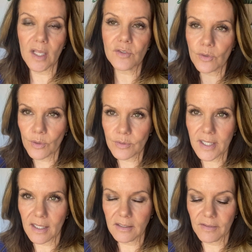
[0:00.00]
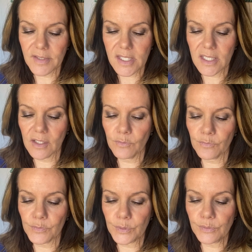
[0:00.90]
So a hotel, obviously, and
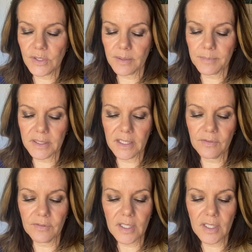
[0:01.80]
food, I believe.